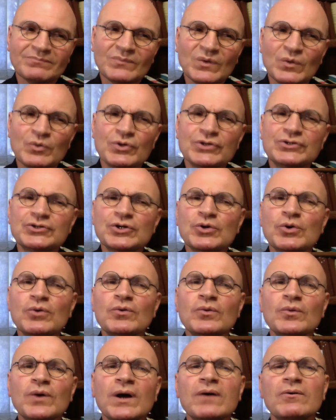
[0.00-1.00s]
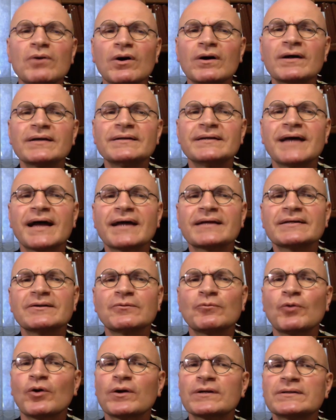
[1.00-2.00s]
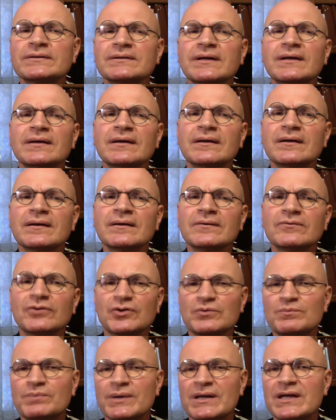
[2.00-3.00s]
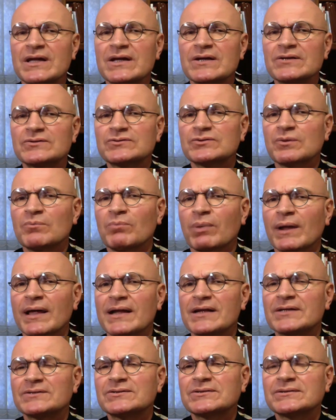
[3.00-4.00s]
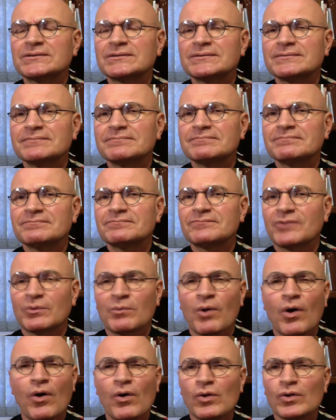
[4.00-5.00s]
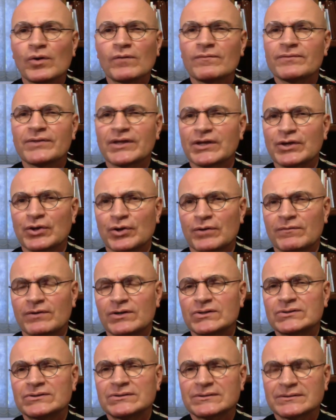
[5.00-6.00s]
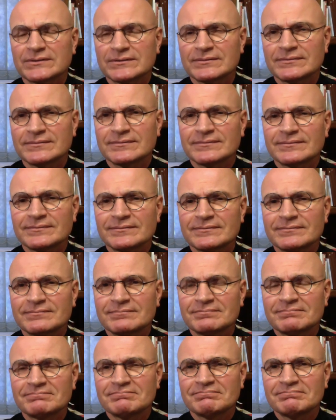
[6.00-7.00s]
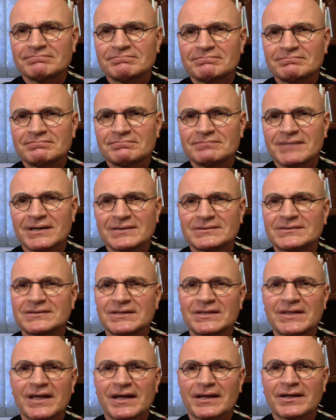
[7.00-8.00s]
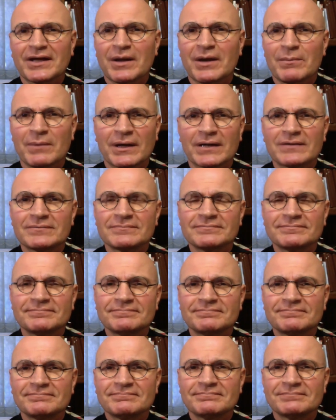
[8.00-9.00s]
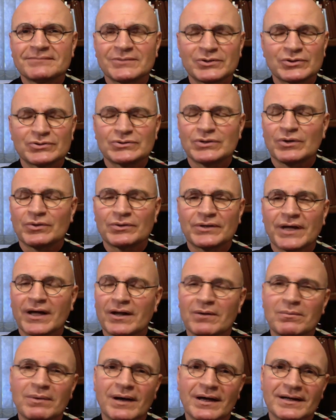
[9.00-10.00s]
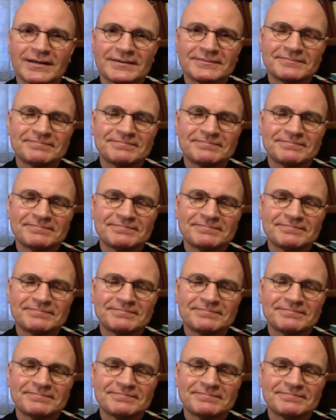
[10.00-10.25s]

We too will connect and work with beings from planets from all over the universe. I see that coming. There's no doubt about it.